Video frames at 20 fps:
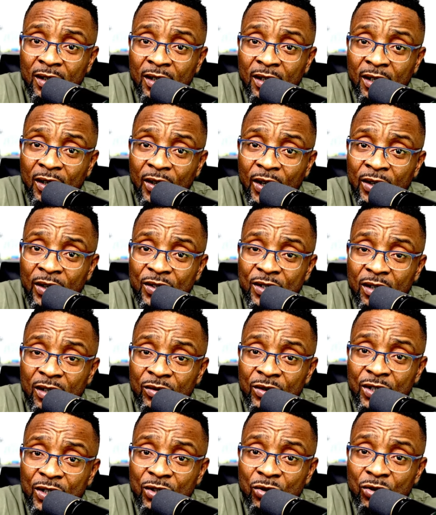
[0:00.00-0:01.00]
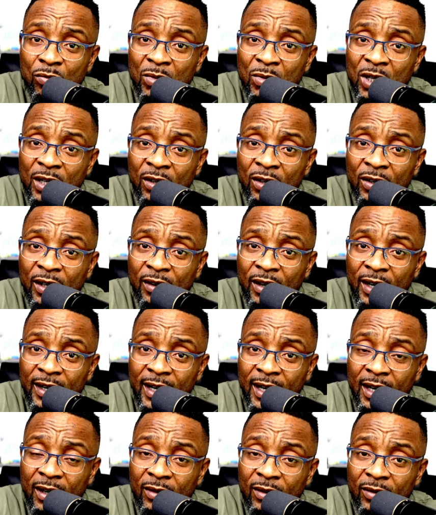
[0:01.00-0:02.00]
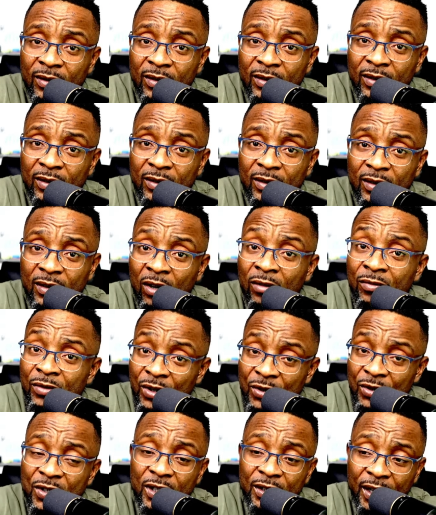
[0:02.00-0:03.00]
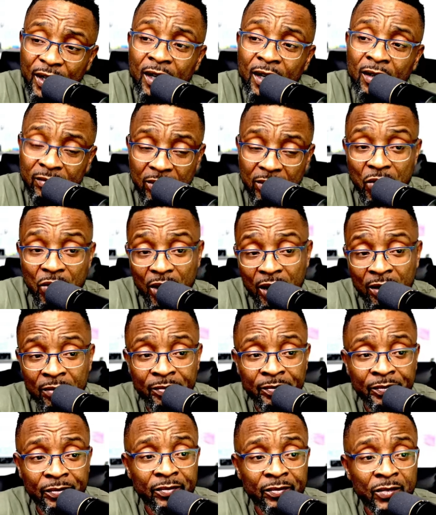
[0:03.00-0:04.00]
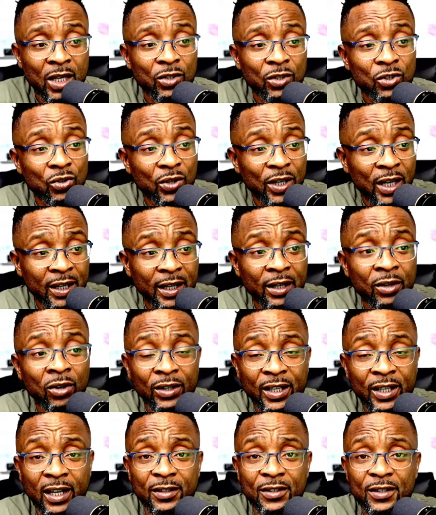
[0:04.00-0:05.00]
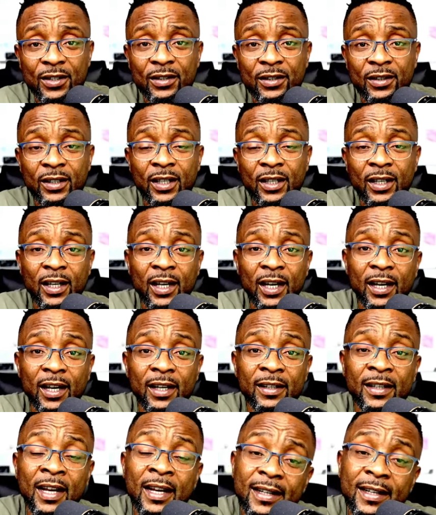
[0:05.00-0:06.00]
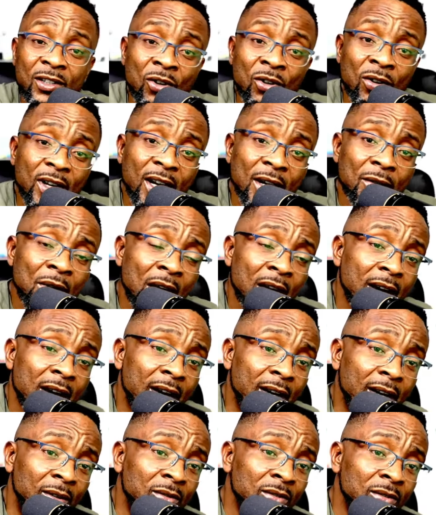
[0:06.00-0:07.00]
and 72 million naira now, obviously, yeah, okay? So yeah, they got that. Then they turn around